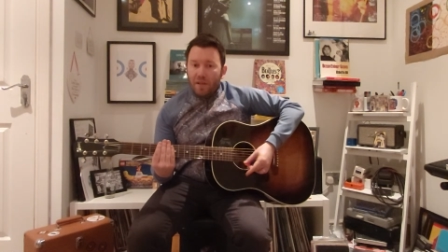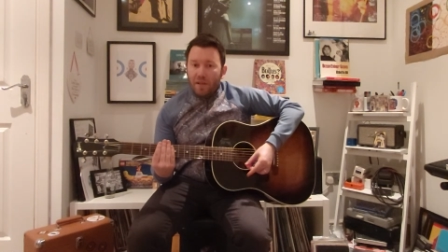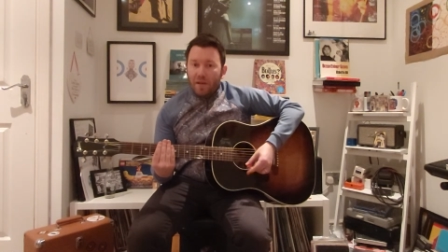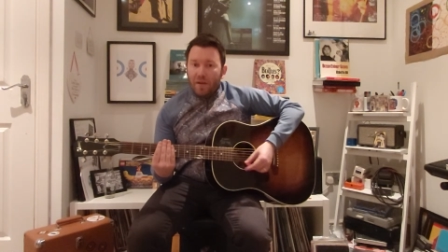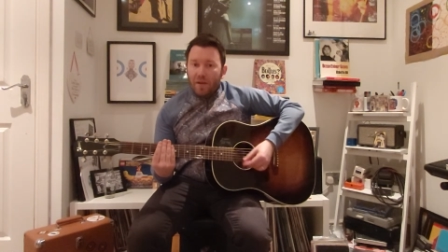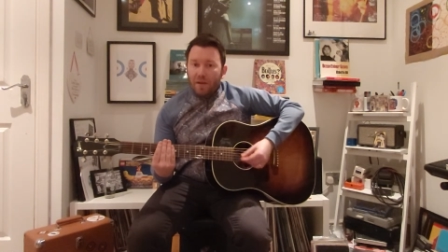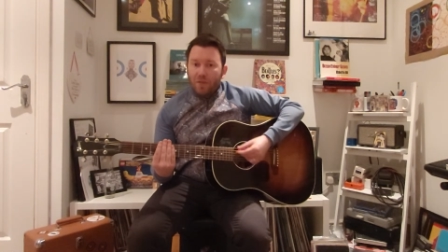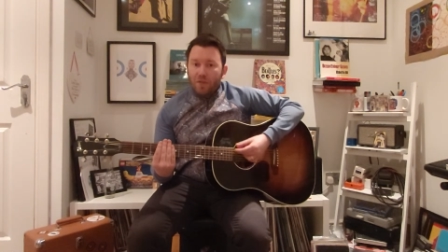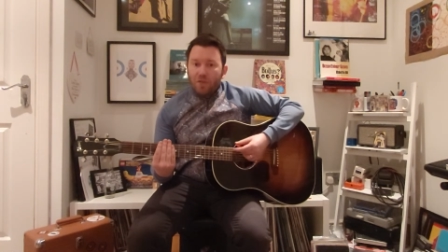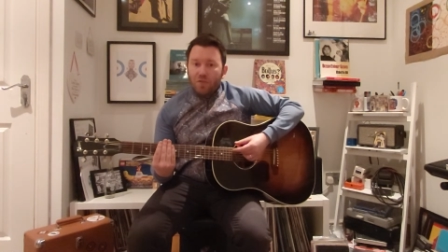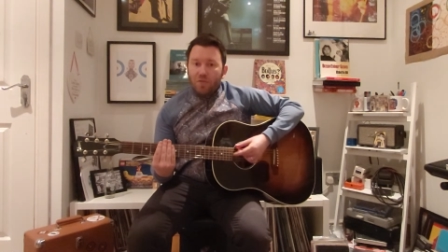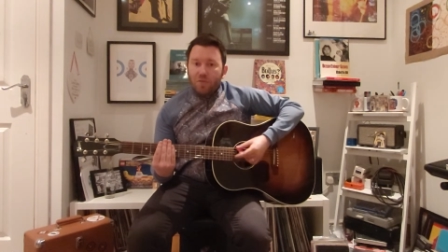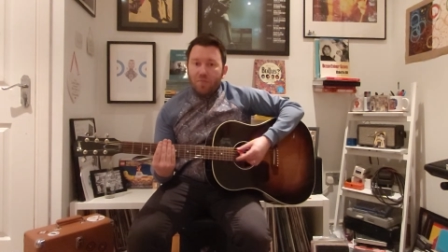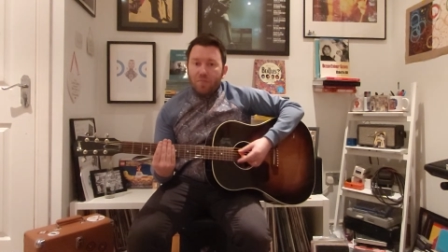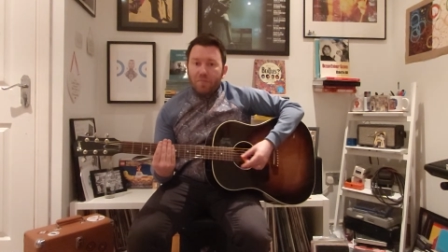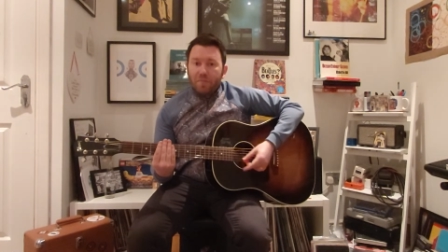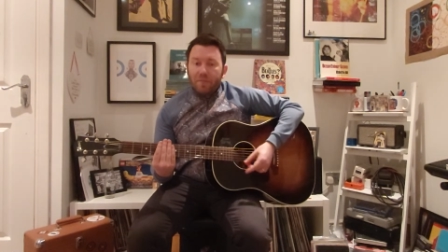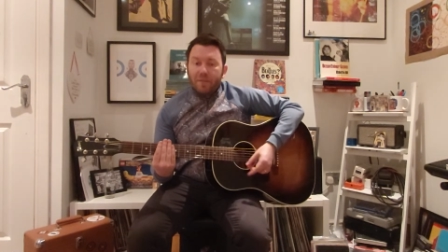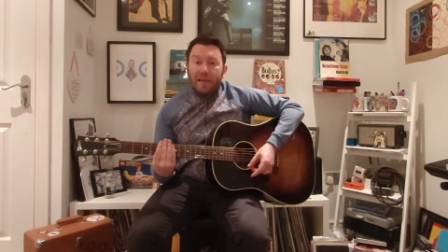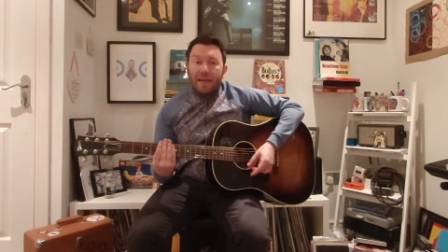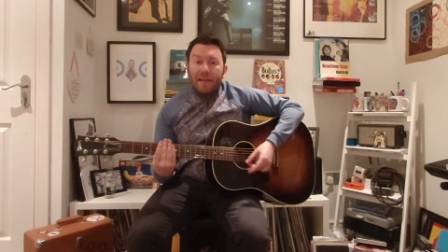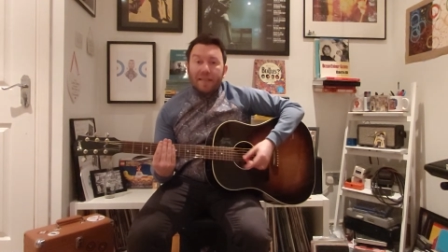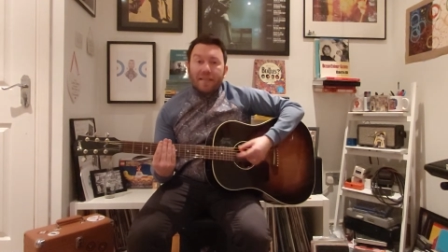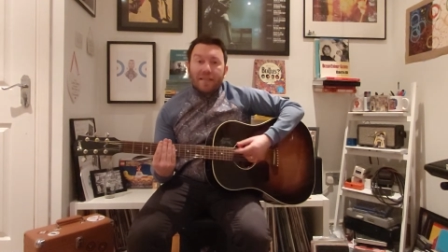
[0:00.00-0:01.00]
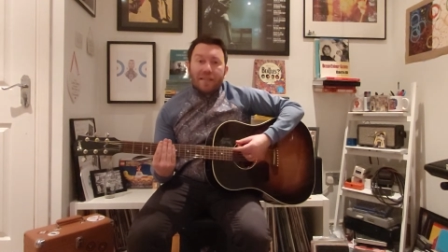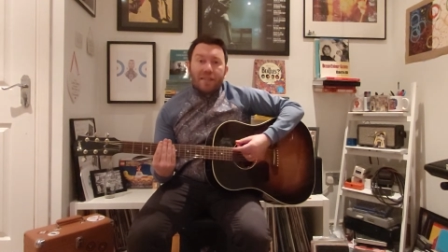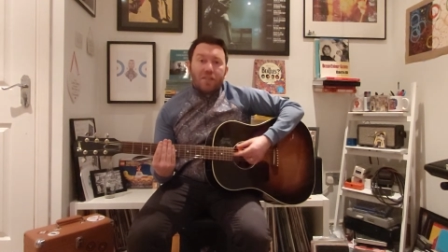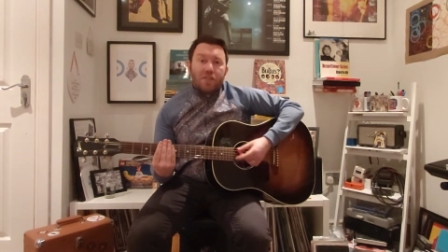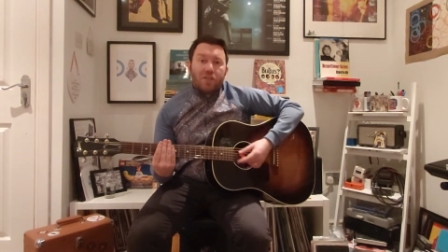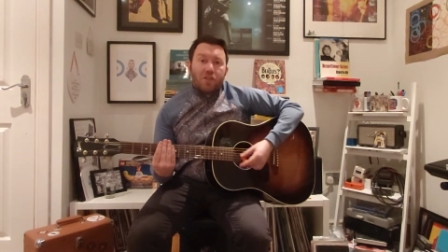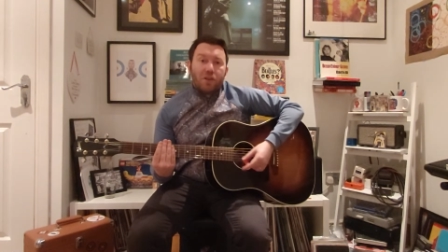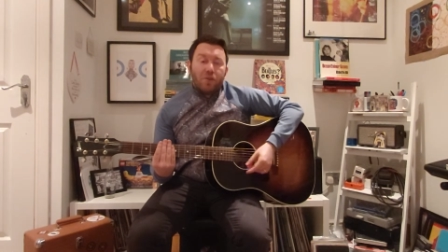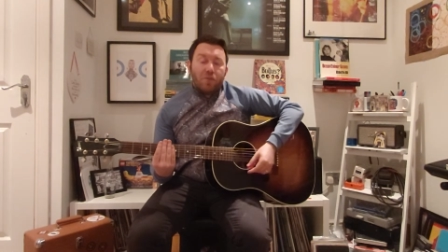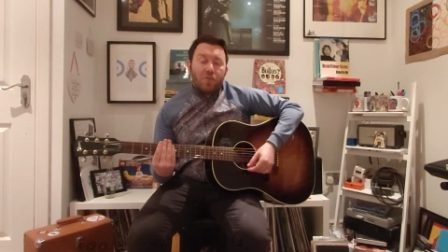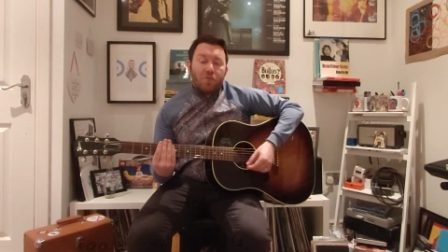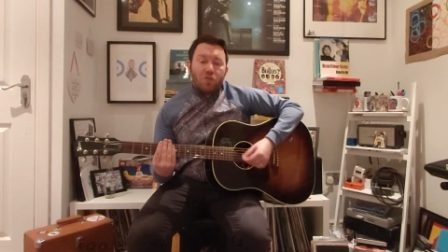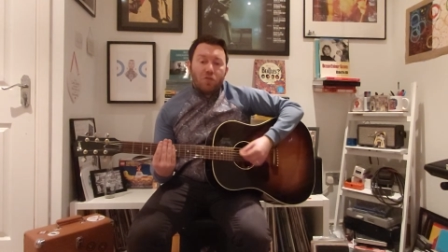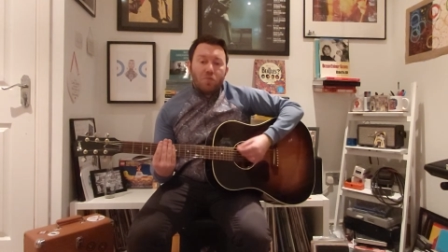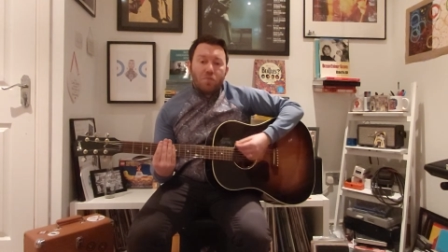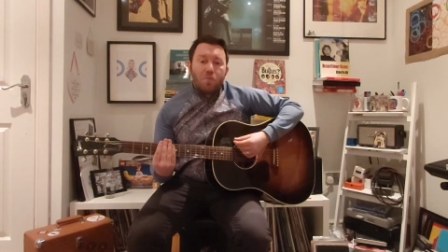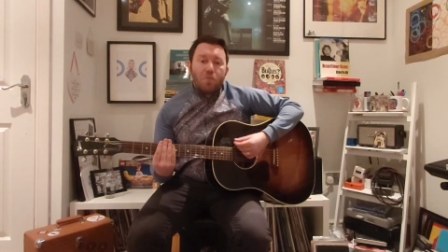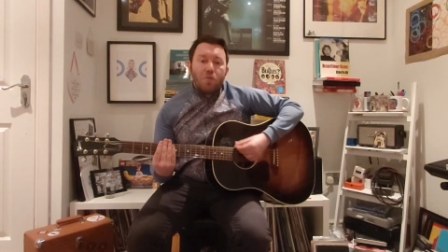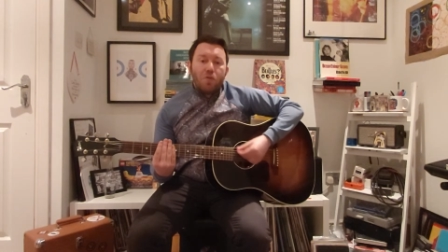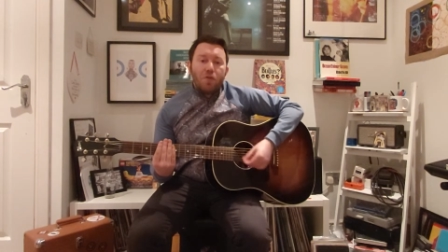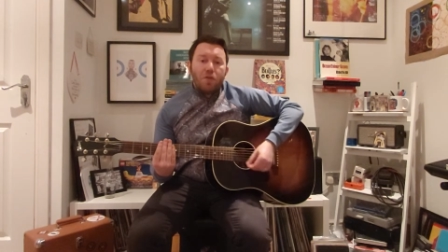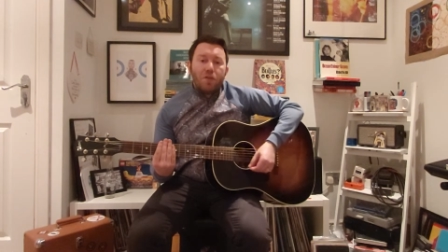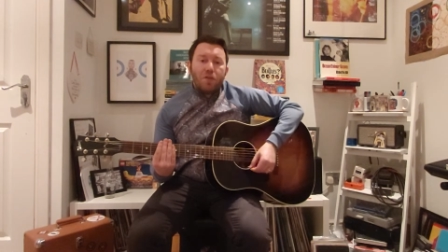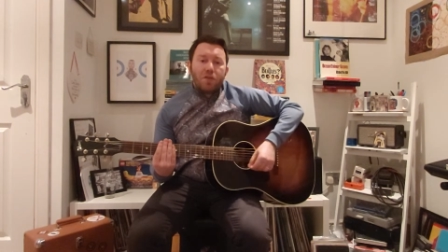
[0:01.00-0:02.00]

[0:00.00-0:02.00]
and just deaden the sound, just mute the